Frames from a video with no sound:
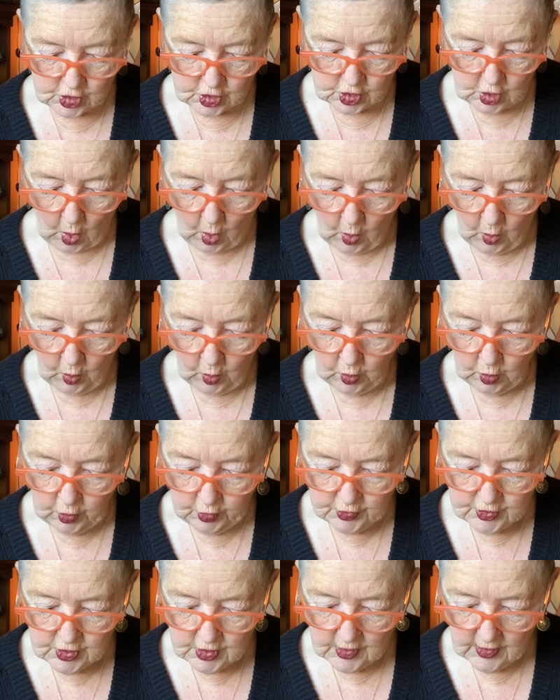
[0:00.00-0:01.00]

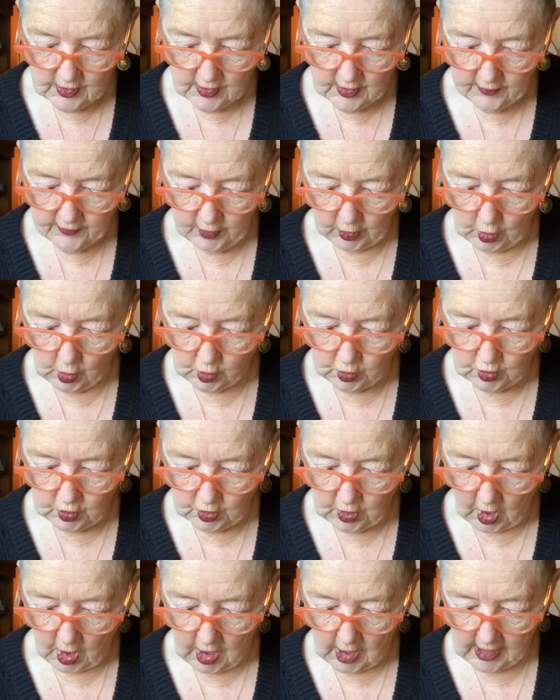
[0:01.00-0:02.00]
told the local
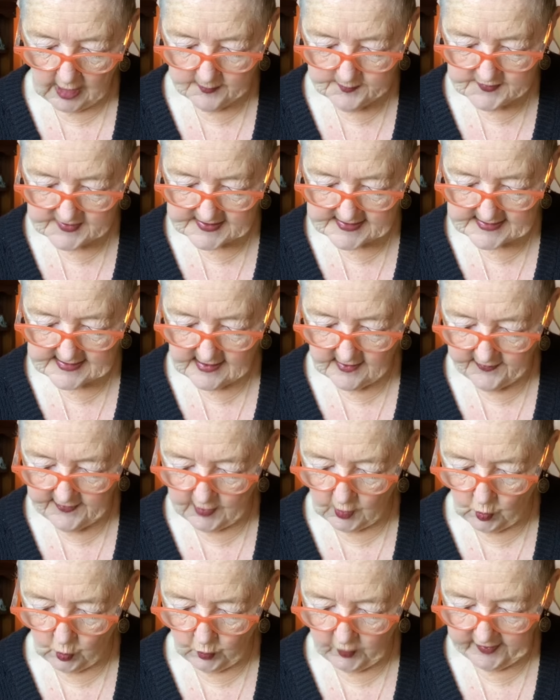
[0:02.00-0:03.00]
cops
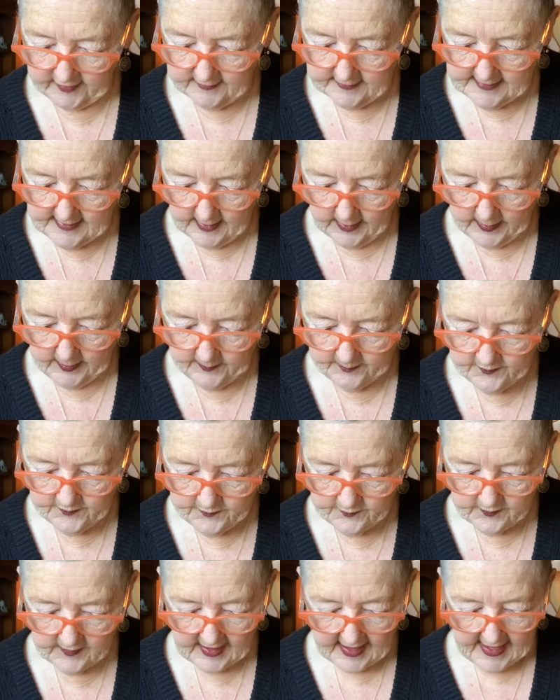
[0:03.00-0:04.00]
that William
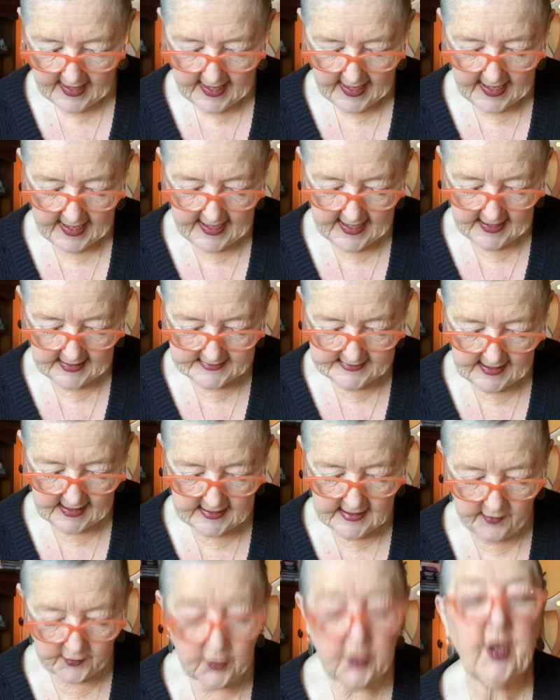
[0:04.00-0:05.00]
and
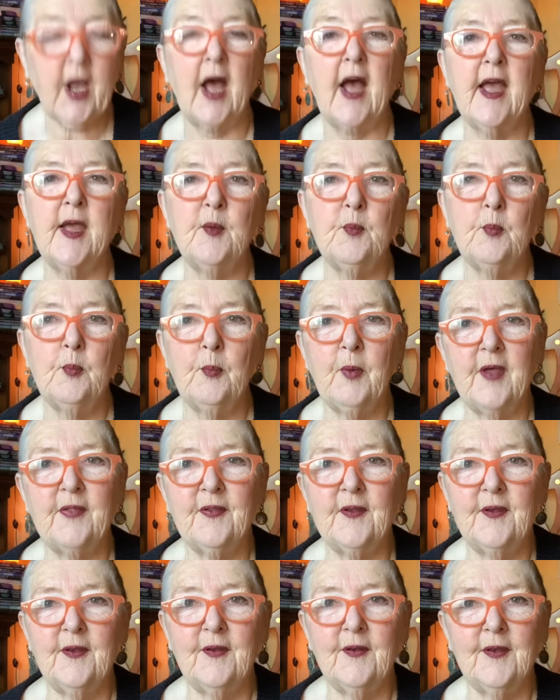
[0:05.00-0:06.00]
another guy by
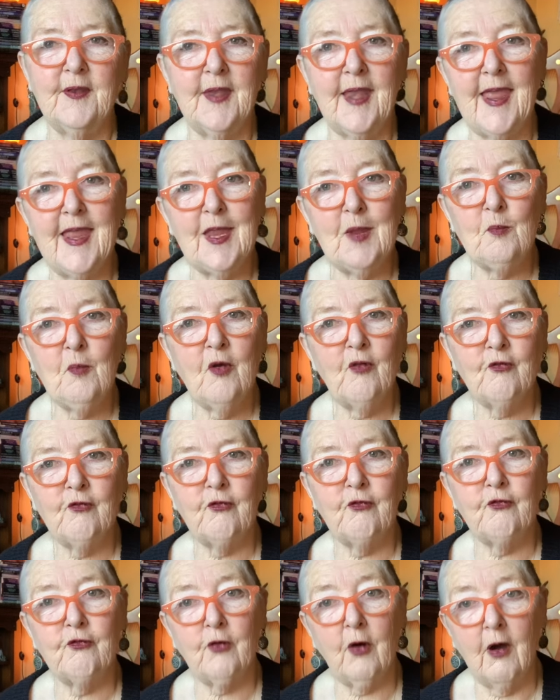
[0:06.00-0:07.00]
the name
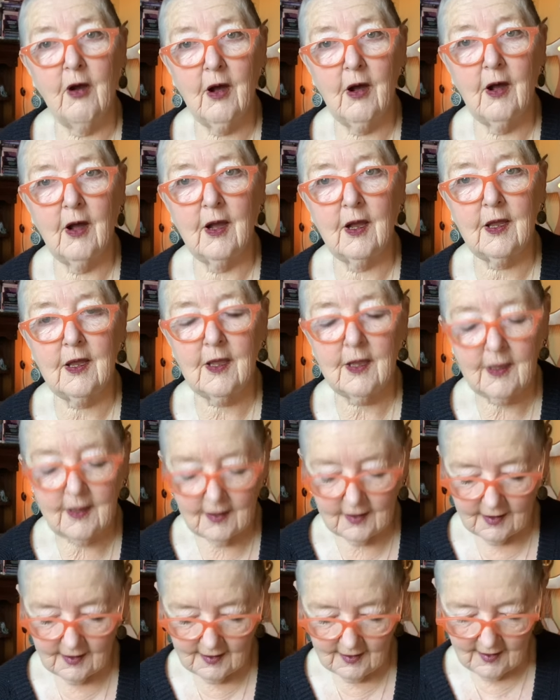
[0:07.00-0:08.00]
Frog
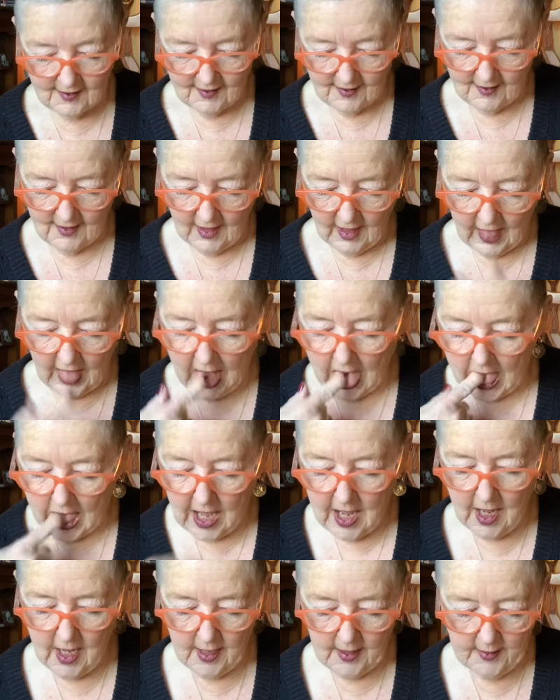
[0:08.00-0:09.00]

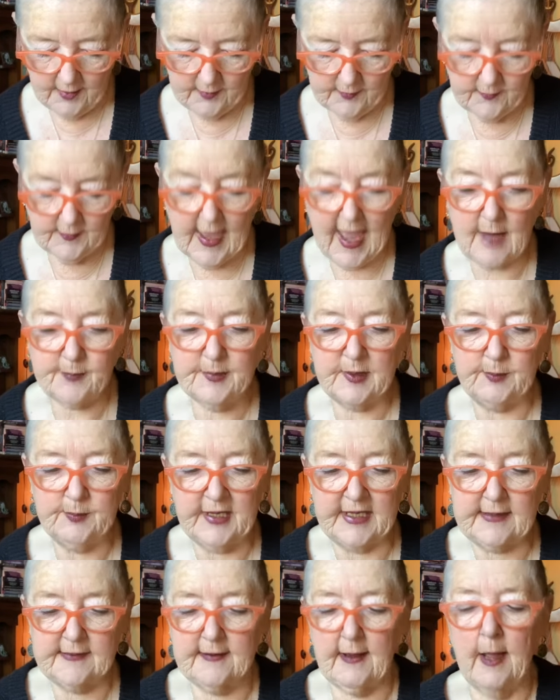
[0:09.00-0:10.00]
had been
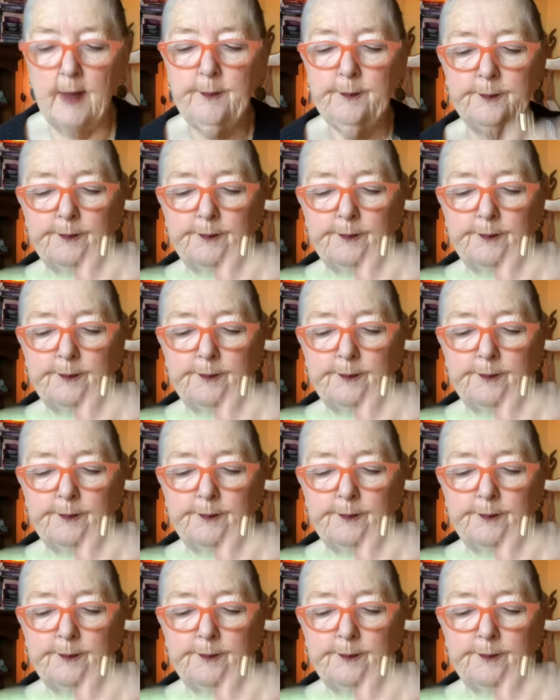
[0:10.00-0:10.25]
picked up.